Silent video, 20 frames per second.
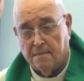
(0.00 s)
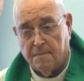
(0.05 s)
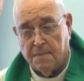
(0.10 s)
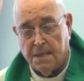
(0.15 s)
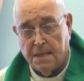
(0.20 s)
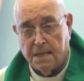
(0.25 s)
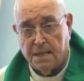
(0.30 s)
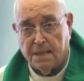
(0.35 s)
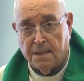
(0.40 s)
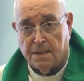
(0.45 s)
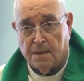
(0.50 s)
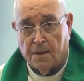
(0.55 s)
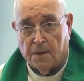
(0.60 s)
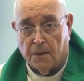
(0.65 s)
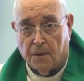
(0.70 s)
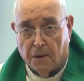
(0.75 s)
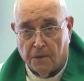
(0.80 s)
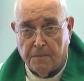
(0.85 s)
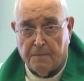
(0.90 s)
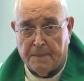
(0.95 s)
Being
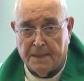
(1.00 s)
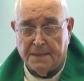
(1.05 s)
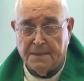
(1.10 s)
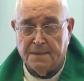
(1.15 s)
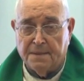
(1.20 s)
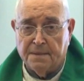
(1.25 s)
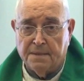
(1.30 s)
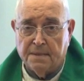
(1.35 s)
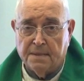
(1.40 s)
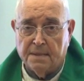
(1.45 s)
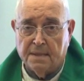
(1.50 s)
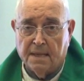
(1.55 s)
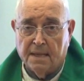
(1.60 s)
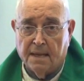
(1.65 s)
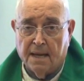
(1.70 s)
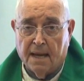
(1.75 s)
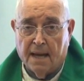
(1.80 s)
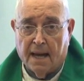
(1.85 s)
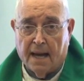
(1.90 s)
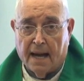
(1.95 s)
open,
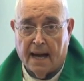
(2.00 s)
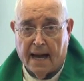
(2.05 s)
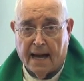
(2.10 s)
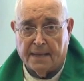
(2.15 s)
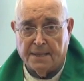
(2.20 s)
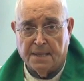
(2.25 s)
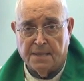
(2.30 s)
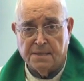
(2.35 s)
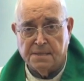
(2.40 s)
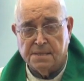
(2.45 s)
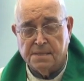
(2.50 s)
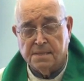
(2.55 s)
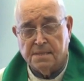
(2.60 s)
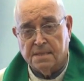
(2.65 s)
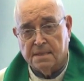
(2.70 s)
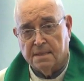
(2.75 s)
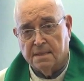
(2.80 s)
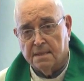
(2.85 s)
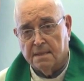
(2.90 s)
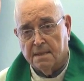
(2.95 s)
honest,
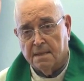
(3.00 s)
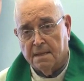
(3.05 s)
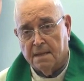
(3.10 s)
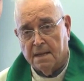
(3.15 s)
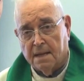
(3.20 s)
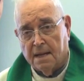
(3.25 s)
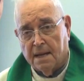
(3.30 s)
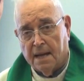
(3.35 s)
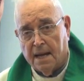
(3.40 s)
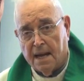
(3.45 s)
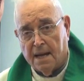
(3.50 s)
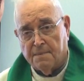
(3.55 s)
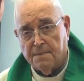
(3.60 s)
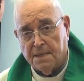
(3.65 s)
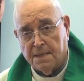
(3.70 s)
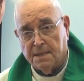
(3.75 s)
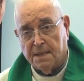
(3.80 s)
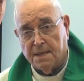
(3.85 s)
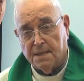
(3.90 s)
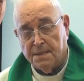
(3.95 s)

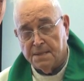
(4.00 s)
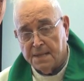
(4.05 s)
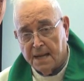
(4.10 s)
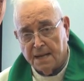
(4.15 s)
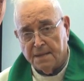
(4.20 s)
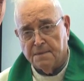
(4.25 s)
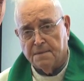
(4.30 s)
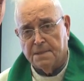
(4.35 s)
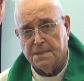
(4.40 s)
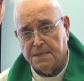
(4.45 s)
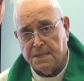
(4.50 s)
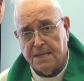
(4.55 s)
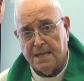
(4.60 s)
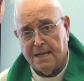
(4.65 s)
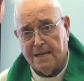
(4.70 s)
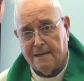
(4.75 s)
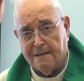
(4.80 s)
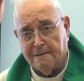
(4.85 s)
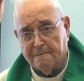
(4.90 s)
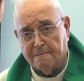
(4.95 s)
having
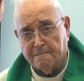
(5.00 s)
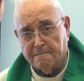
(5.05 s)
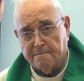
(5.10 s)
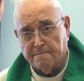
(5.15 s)
integrity.